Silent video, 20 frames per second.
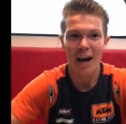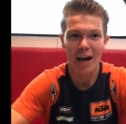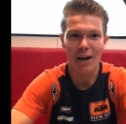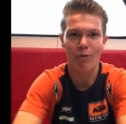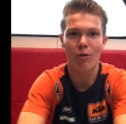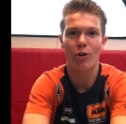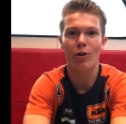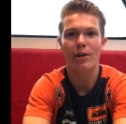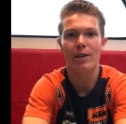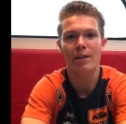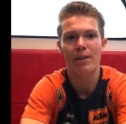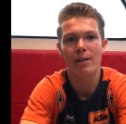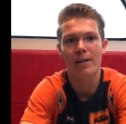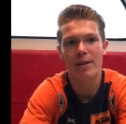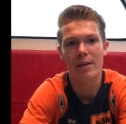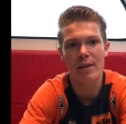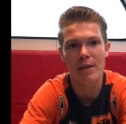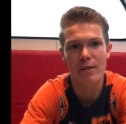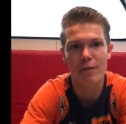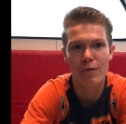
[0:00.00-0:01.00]
I work in
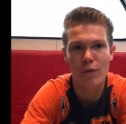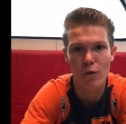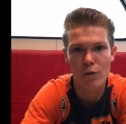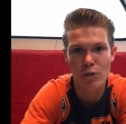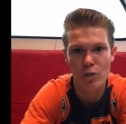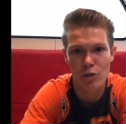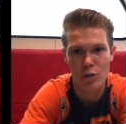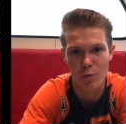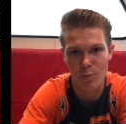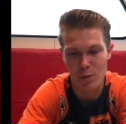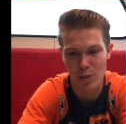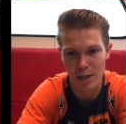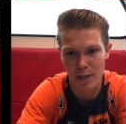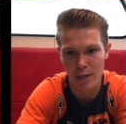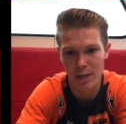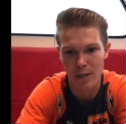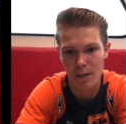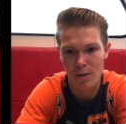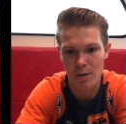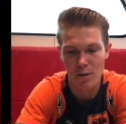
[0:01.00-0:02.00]
a phone shop
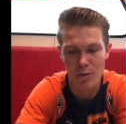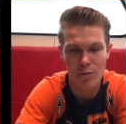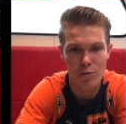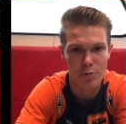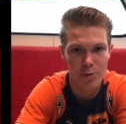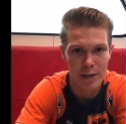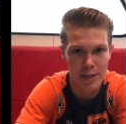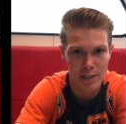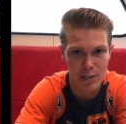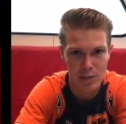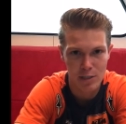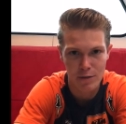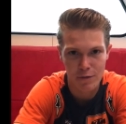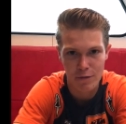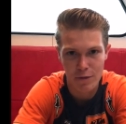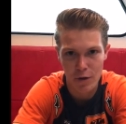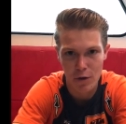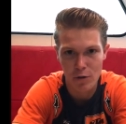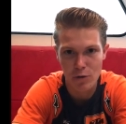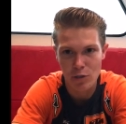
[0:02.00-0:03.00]
selling contracts and
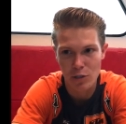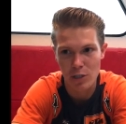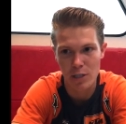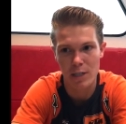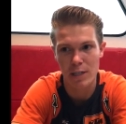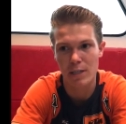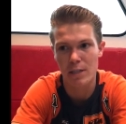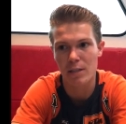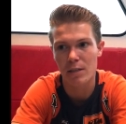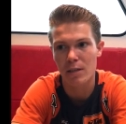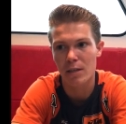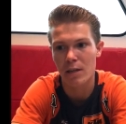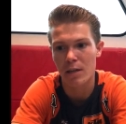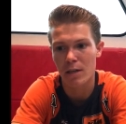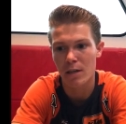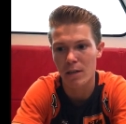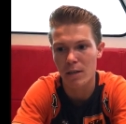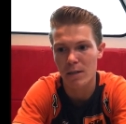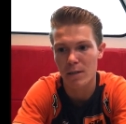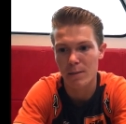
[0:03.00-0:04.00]
phones, and
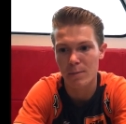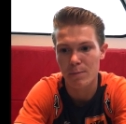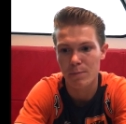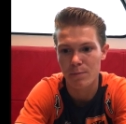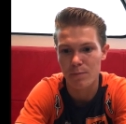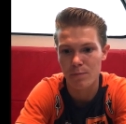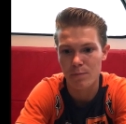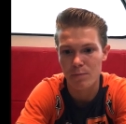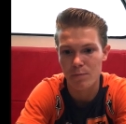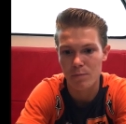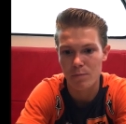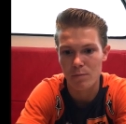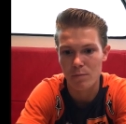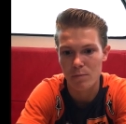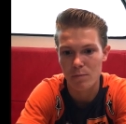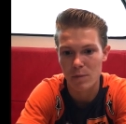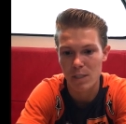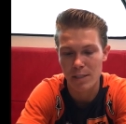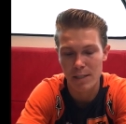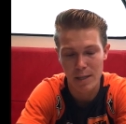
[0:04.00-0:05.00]

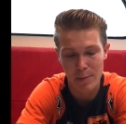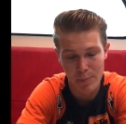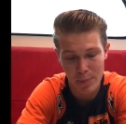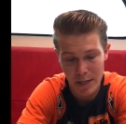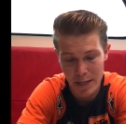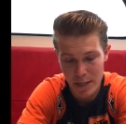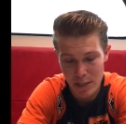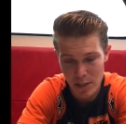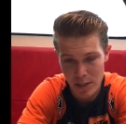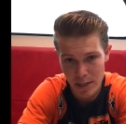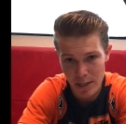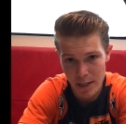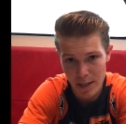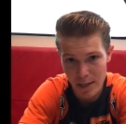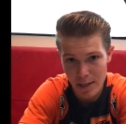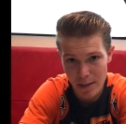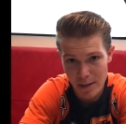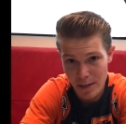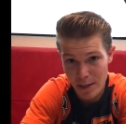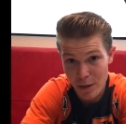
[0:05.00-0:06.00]
at that place I
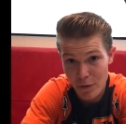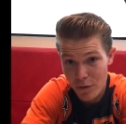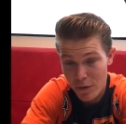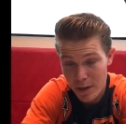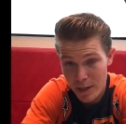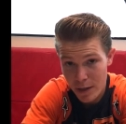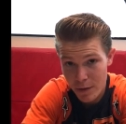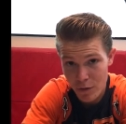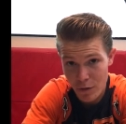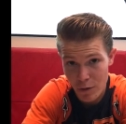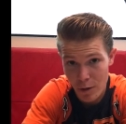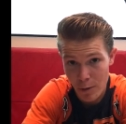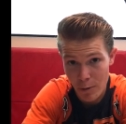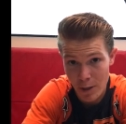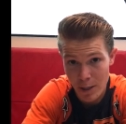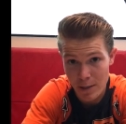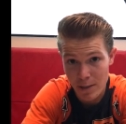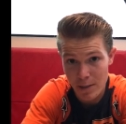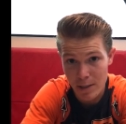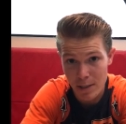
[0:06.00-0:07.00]
can leave whenever I
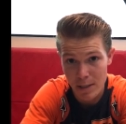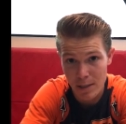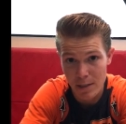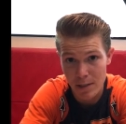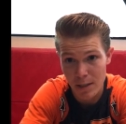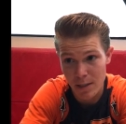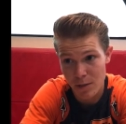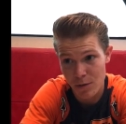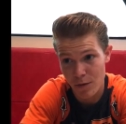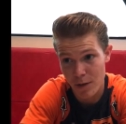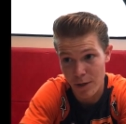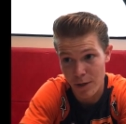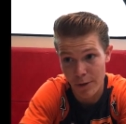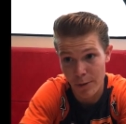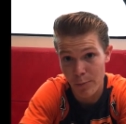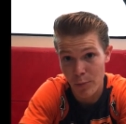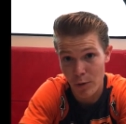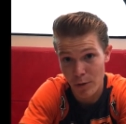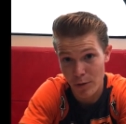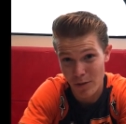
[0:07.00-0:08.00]
want, and that's very
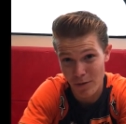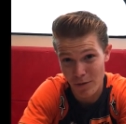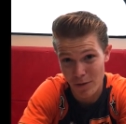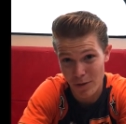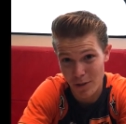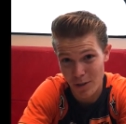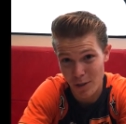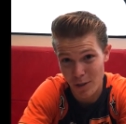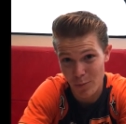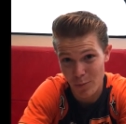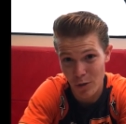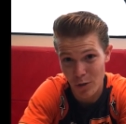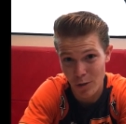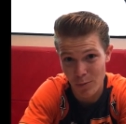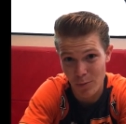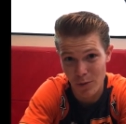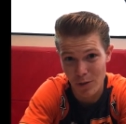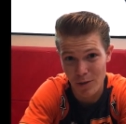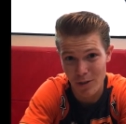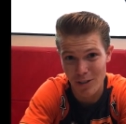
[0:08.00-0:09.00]
important for this
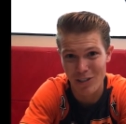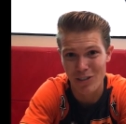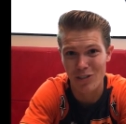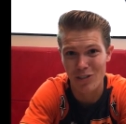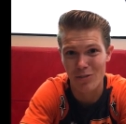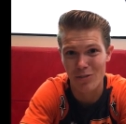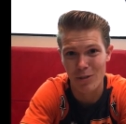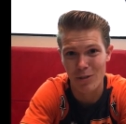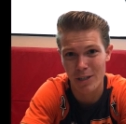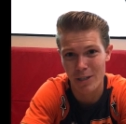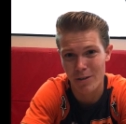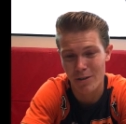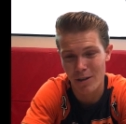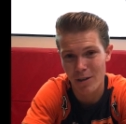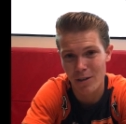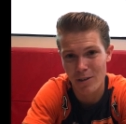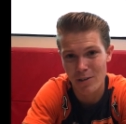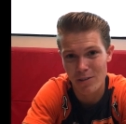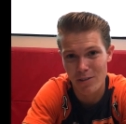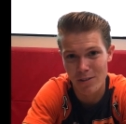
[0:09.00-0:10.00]
sport because we are a
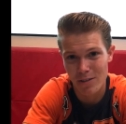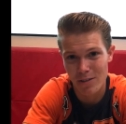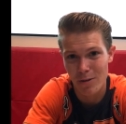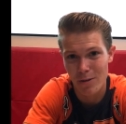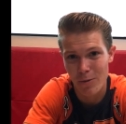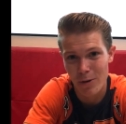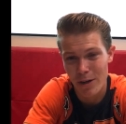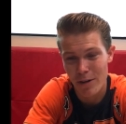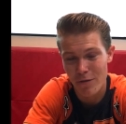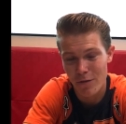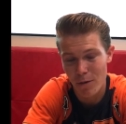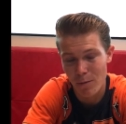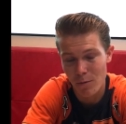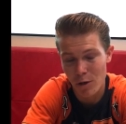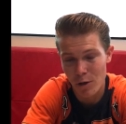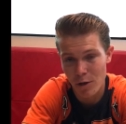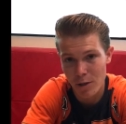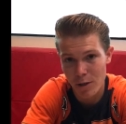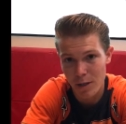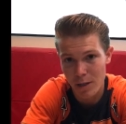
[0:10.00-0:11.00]
lot away from
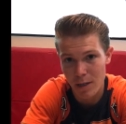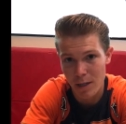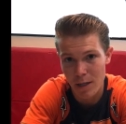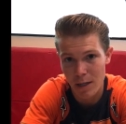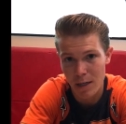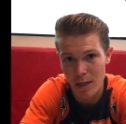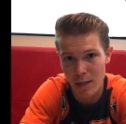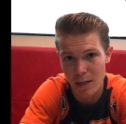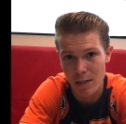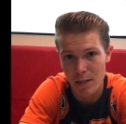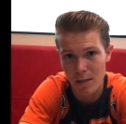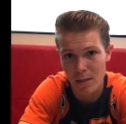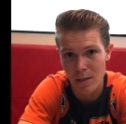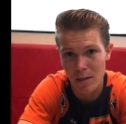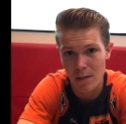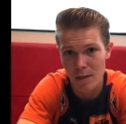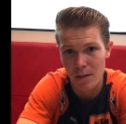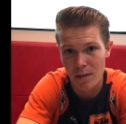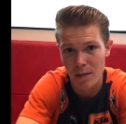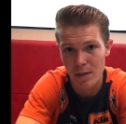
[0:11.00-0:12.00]
work, and
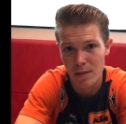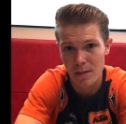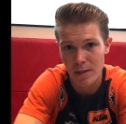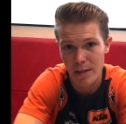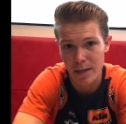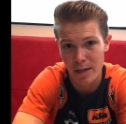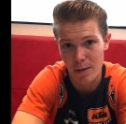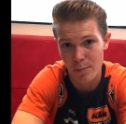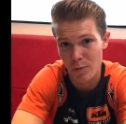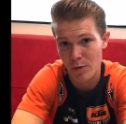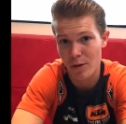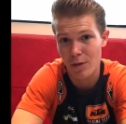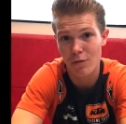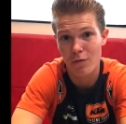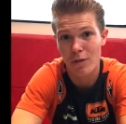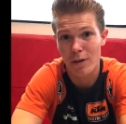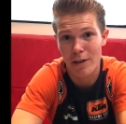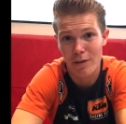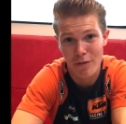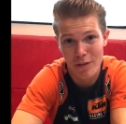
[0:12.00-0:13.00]
they are pretty
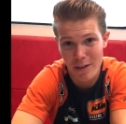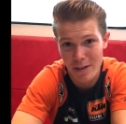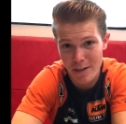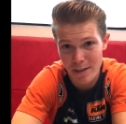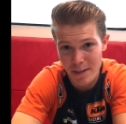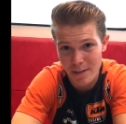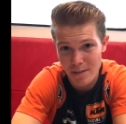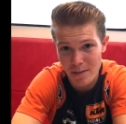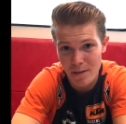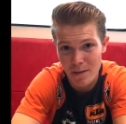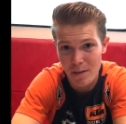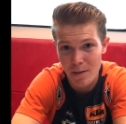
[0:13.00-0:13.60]
forgiving in that.